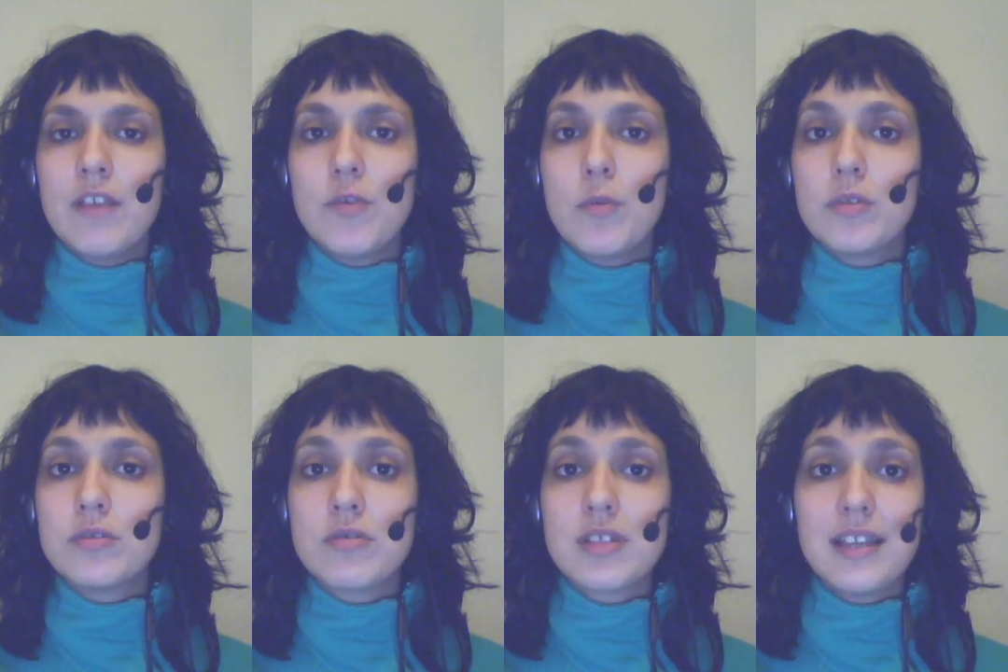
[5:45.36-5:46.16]
If you
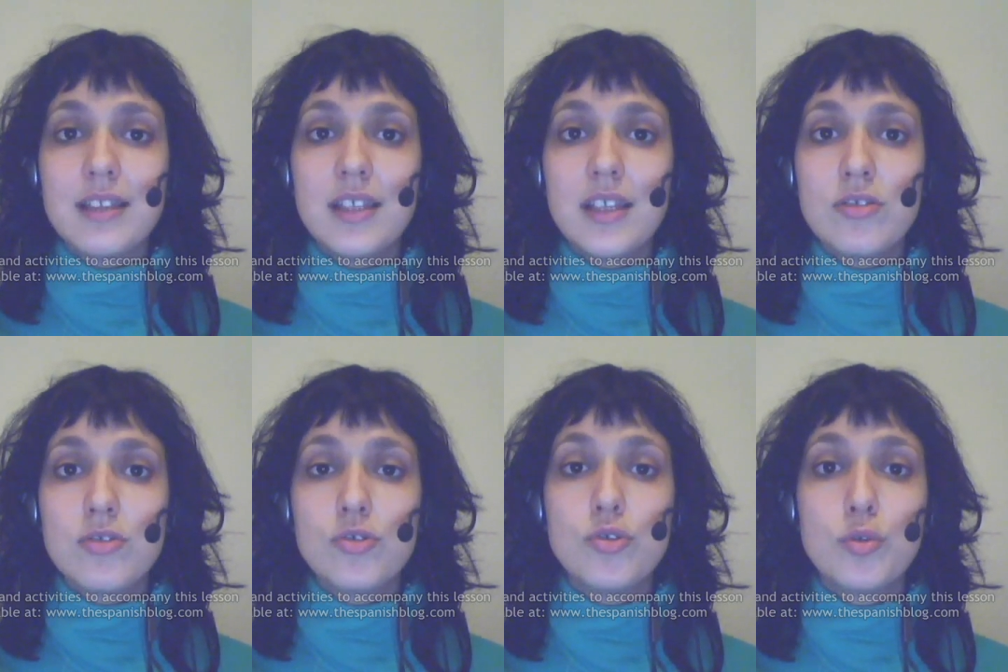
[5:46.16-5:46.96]
want to say
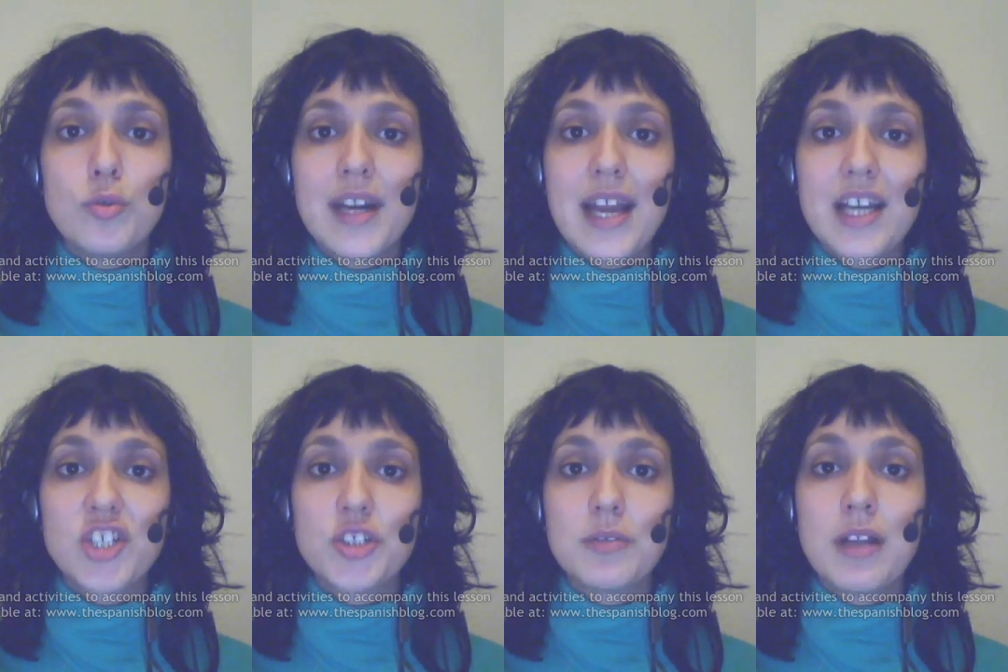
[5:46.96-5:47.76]
this, you do an
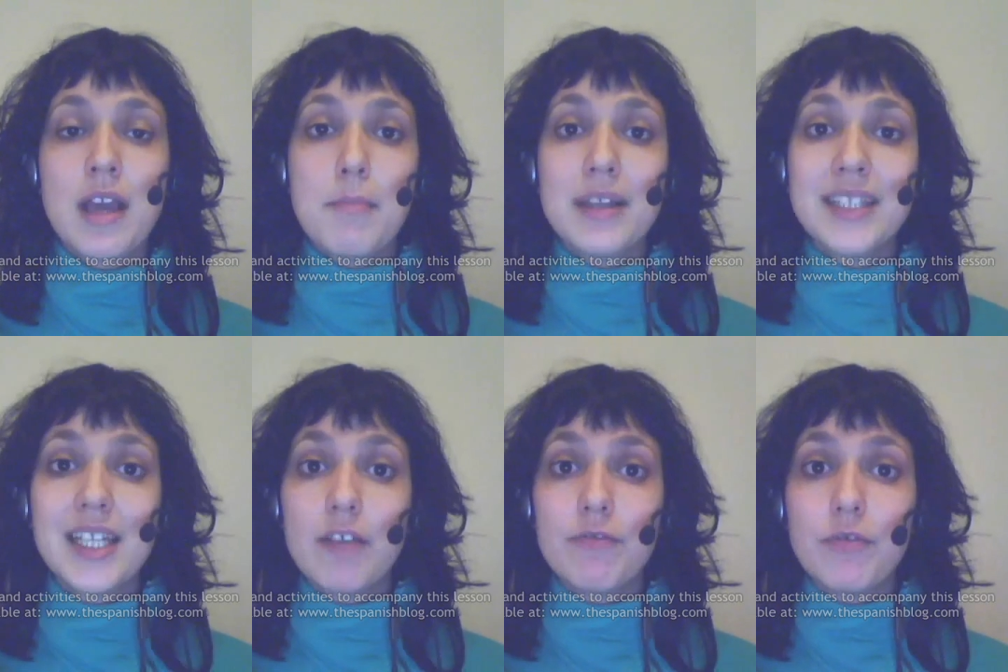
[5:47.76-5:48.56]
action, but
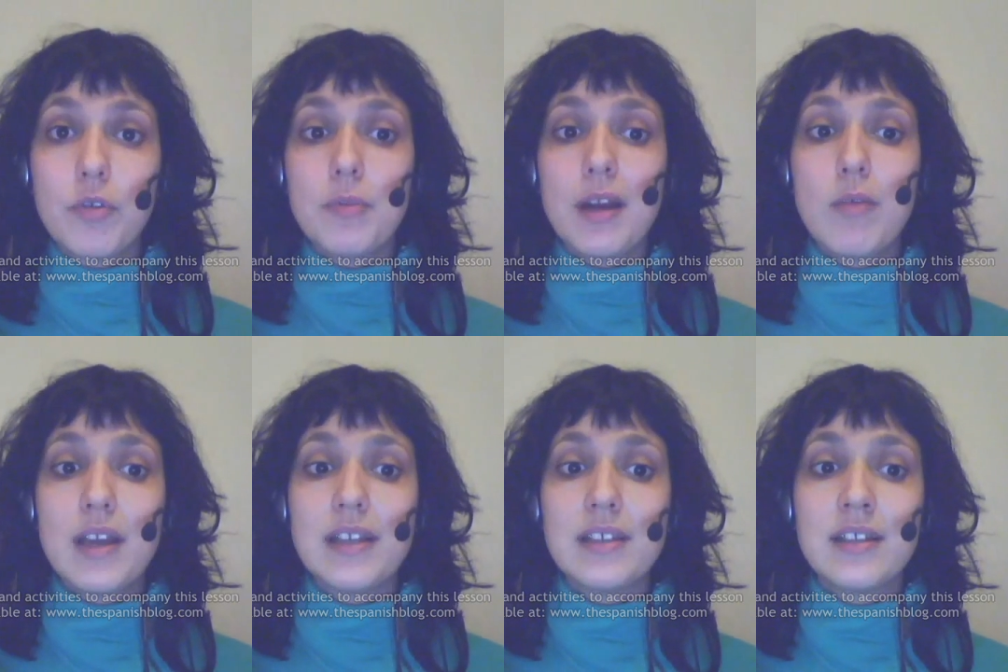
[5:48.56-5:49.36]
in a formal
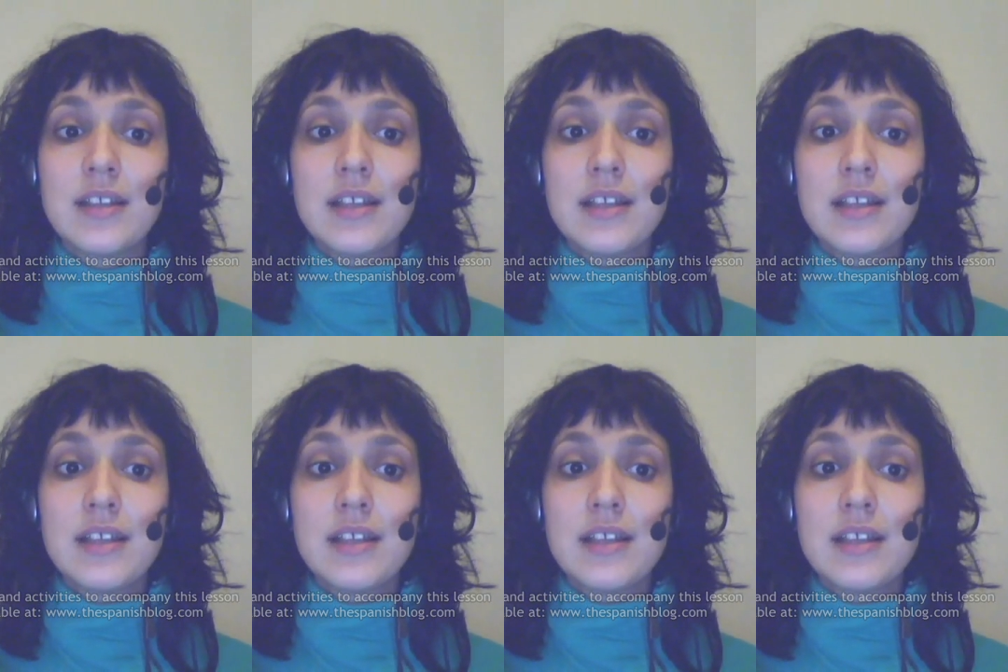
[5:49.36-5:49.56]
way.